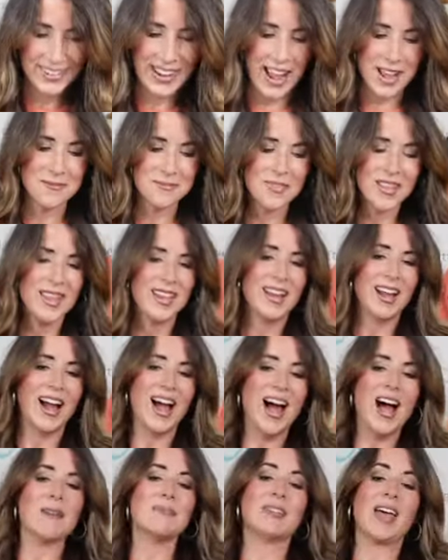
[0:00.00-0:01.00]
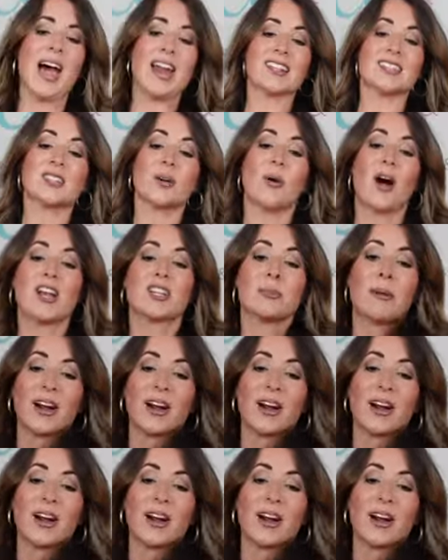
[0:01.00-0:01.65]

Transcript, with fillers: Okay, um, that is the wash